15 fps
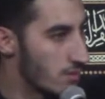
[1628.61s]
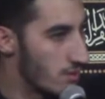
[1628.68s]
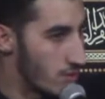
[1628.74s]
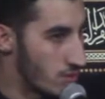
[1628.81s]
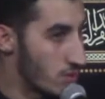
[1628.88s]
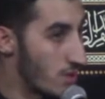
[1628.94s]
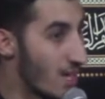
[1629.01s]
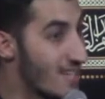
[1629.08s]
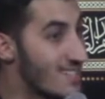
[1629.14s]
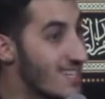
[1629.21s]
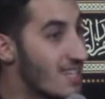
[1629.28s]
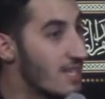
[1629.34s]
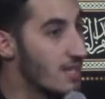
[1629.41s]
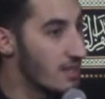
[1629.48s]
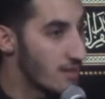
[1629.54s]
Rasulullah is a
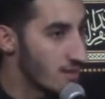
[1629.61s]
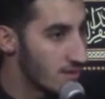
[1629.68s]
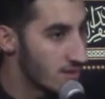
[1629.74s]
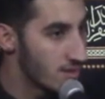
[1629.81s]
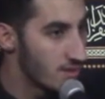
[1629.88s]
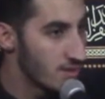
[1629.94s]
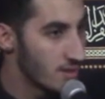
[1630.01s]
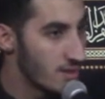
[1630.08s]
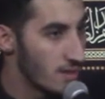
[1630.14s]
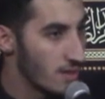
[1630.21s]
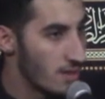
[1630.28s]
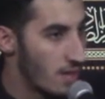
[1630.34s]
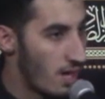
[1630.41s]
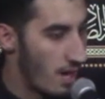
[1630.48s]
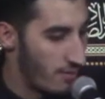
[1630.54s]
king
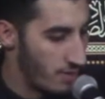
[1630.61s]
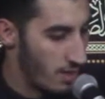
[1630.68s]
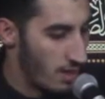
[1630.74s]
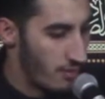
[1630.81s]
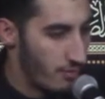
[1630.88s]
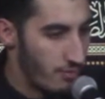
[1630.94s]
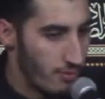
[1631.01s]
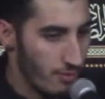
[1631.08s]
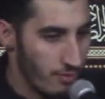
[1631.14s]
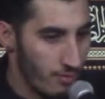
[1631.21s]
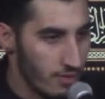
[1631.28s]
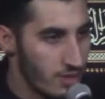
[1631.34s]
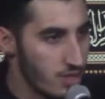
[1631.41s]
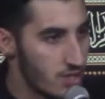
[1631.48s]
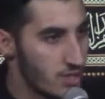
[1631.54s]
after they've
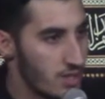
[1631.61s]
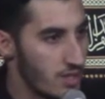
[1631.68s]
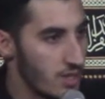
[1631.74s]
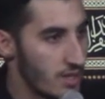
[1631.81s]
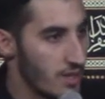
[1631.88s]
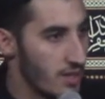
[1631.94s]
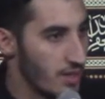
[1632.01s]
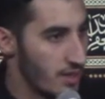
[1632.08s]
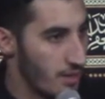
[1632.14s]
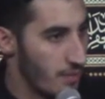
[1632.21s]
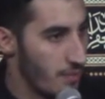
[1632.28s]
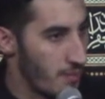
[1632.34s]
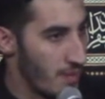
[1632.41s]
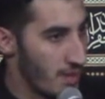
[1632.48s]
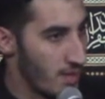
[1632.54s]
finished the,
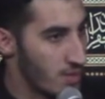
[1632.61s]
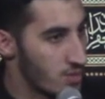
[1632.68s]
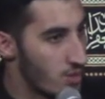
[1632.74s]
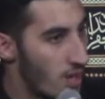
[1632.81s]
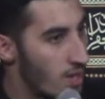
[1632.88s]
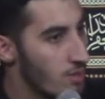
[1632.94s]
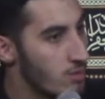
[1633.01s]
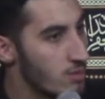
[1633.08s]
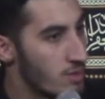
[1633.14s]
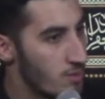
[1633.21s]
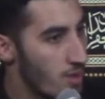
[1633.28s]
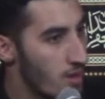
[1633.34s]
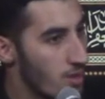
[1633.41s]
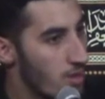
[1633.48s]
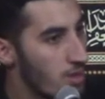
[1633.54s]
being exiled and
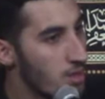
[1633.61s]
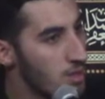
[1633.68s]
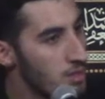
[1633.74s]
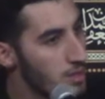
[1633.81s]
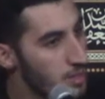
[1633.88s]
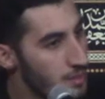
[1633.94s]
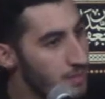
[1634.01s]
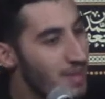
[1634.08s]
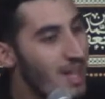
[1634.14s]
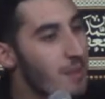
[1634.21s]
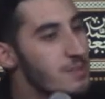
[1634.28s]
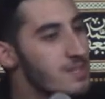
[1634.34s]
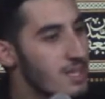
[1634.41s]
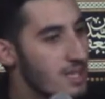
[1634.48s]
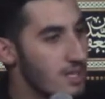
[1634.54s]
whatnot, it
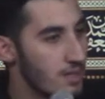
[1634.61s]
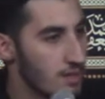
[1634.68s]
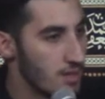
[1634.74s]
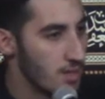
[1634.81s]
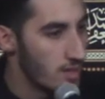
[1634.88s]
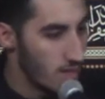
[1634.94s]
becomes a king.